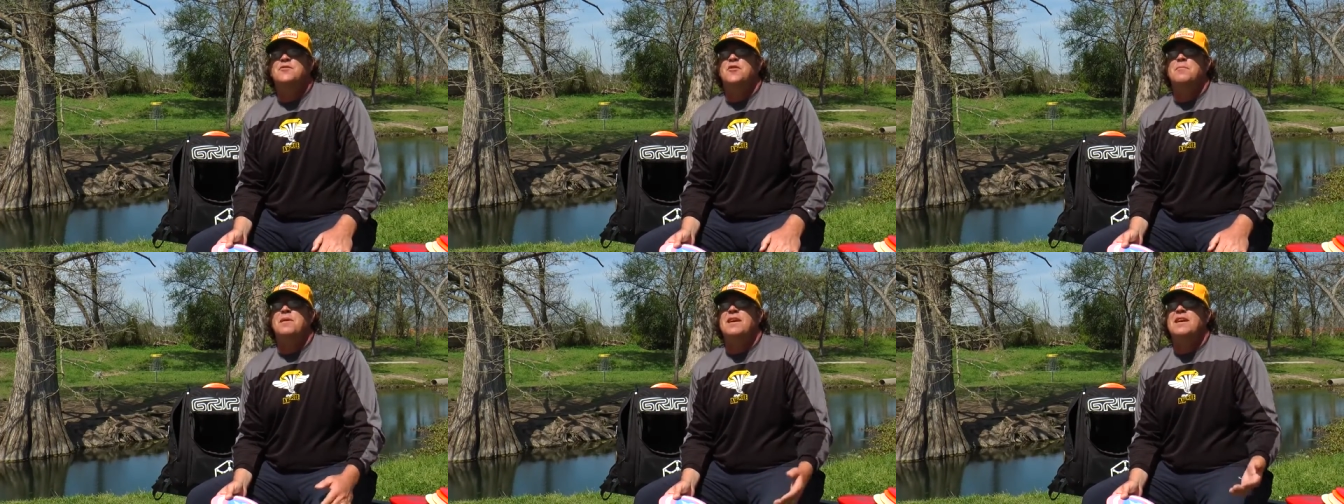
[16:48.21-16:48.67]

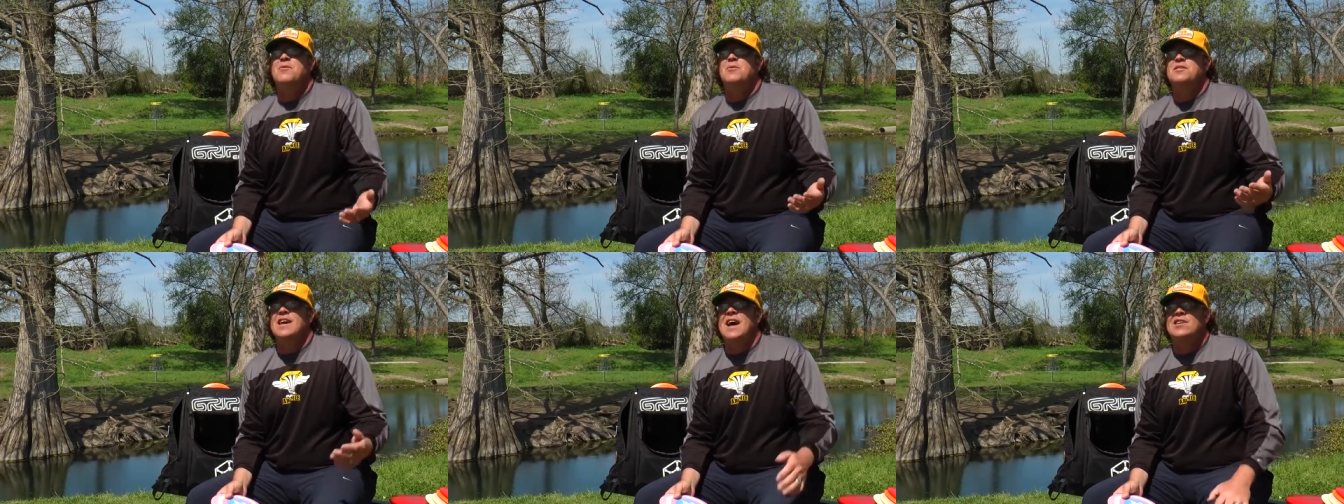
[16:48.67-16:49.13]
for me
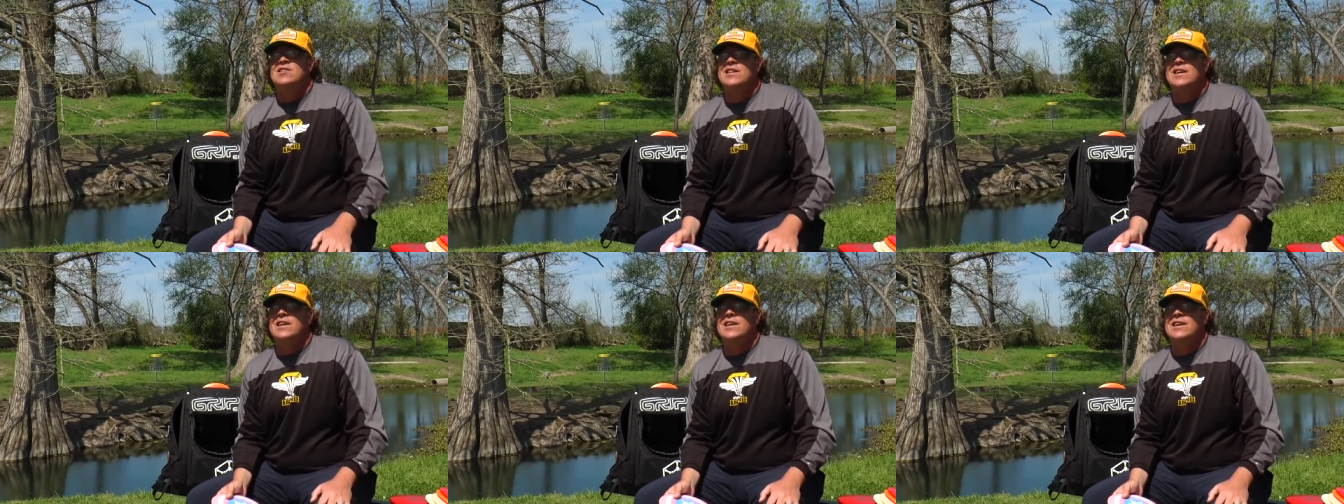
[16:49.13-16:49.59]
was
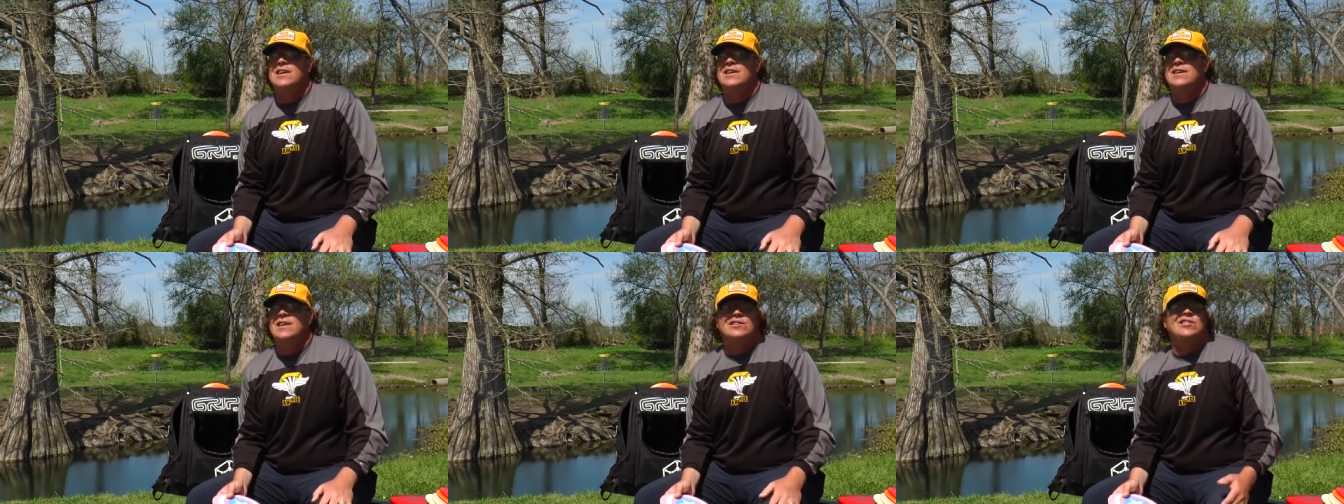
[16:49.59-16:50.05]
actually
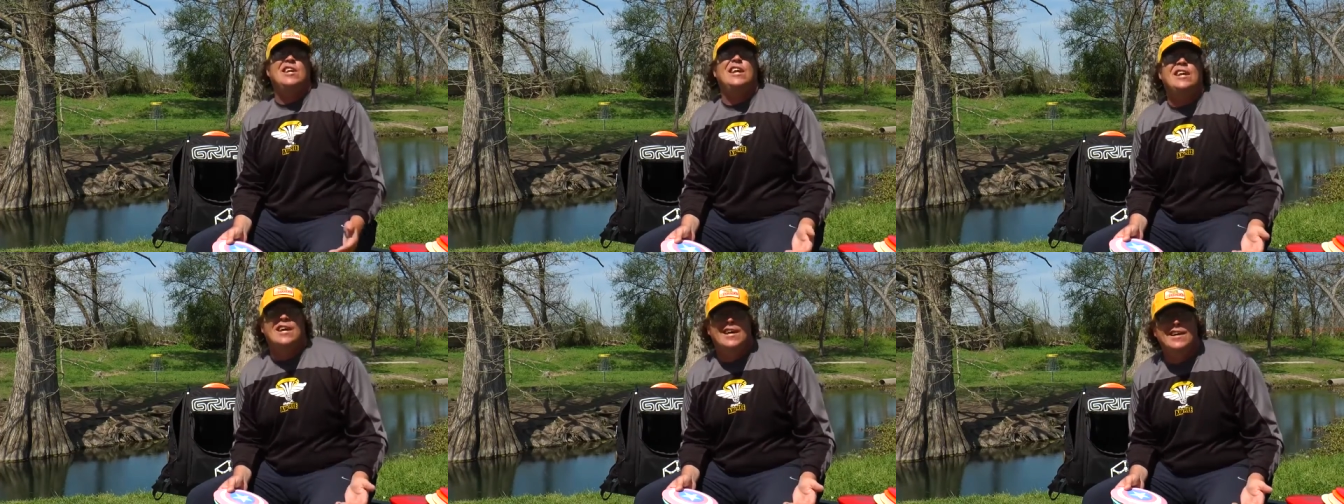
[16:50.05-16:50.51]
uh, a
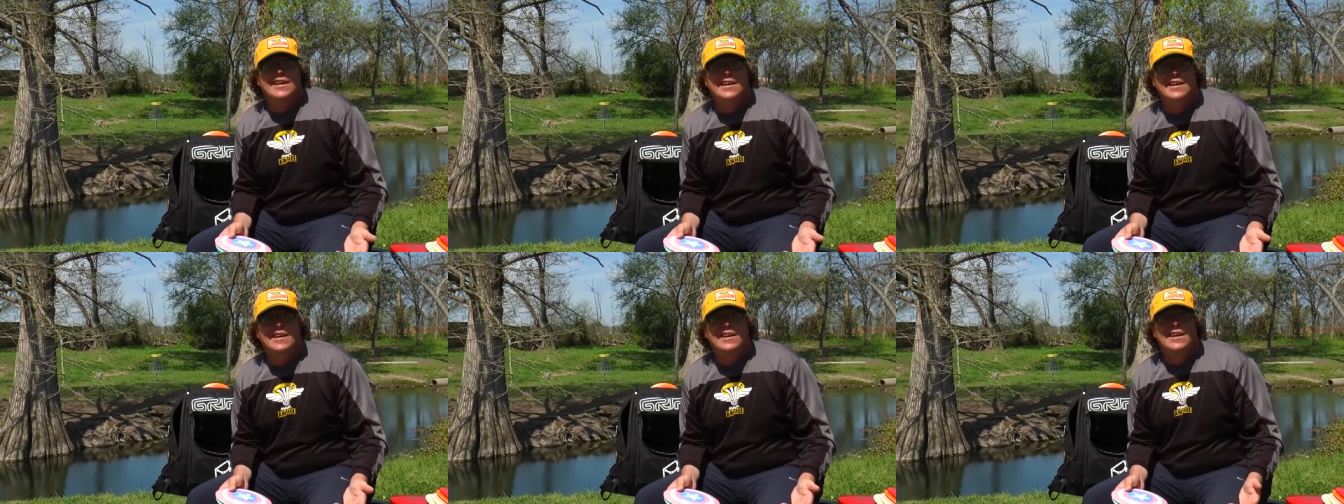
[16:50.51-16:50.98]
Cheetah.
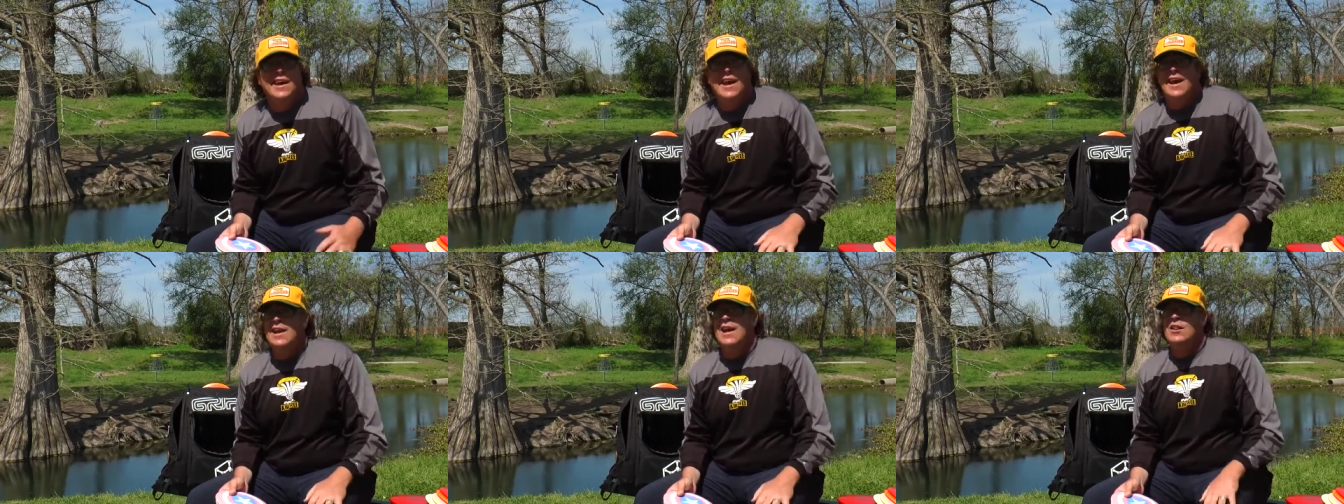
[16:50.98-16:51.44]

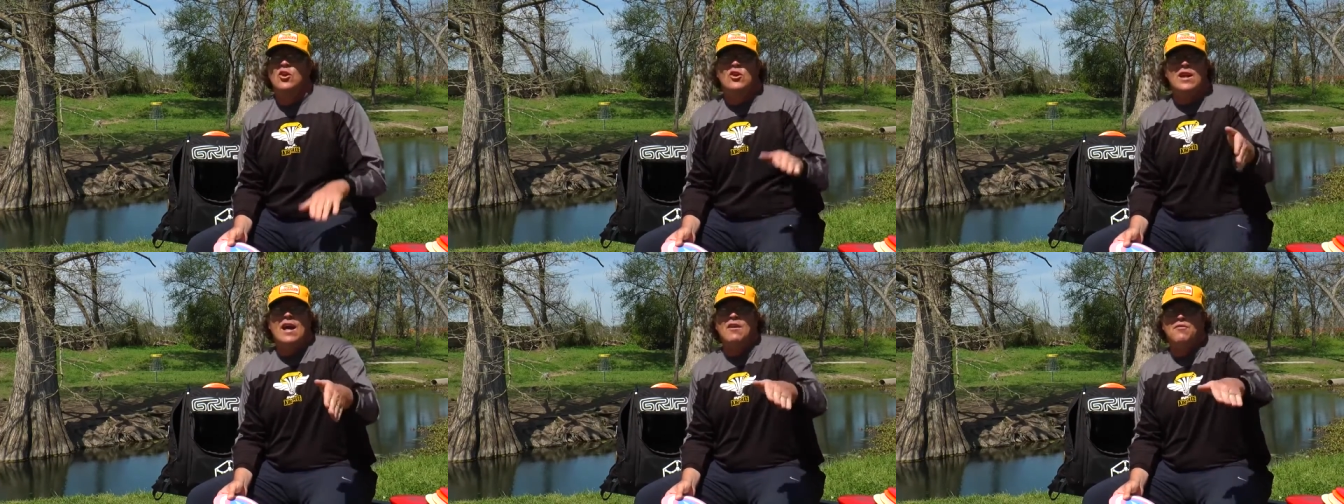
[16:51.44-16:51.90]
And I
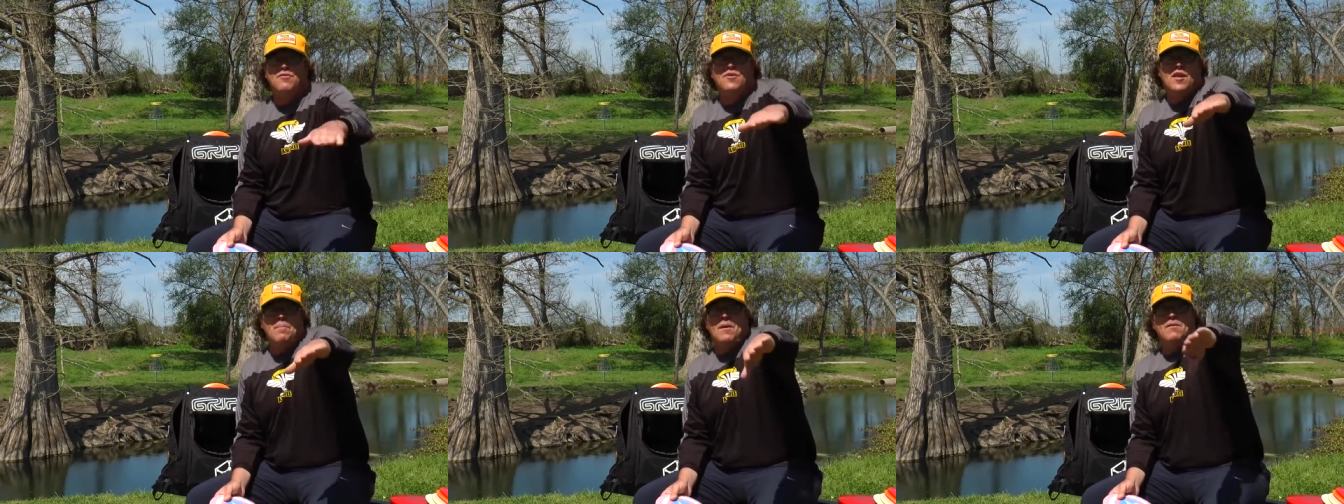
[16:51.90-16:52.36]
learned how to
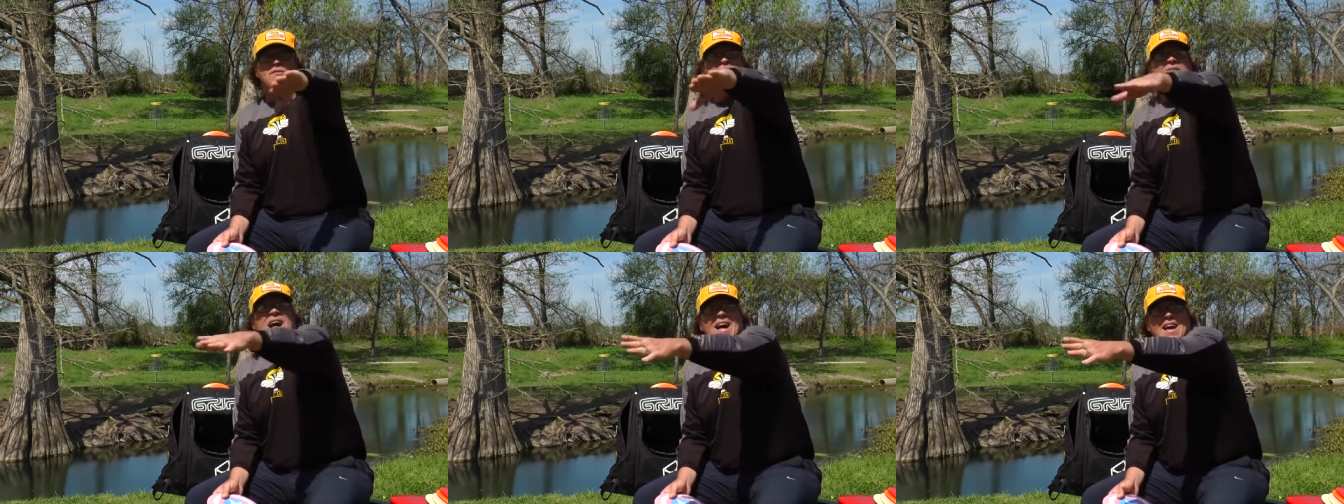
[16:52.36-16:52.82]
flip and
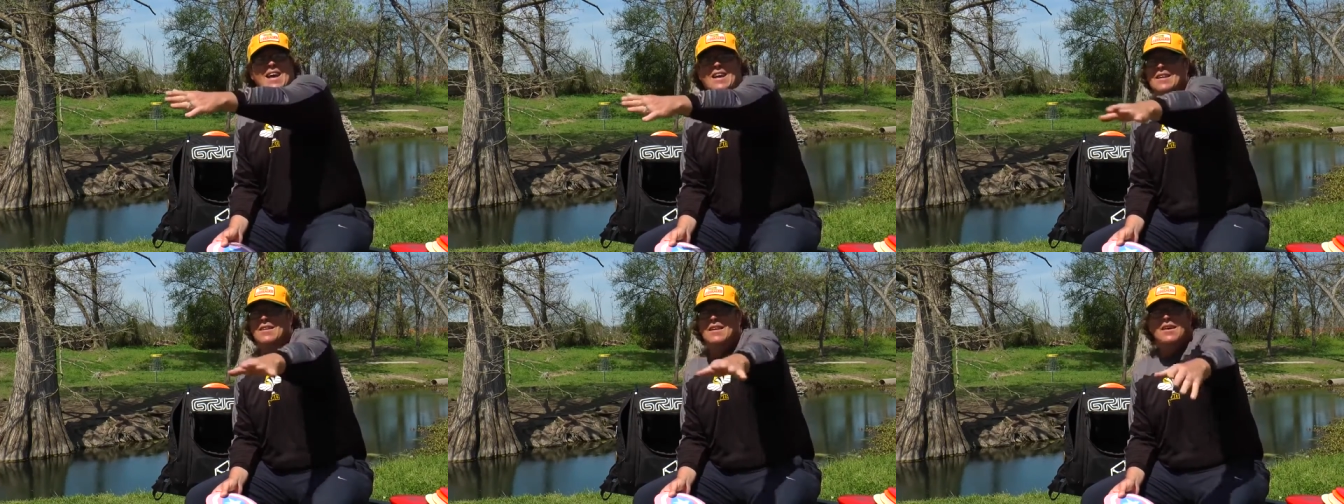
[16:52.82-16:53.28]
fly it and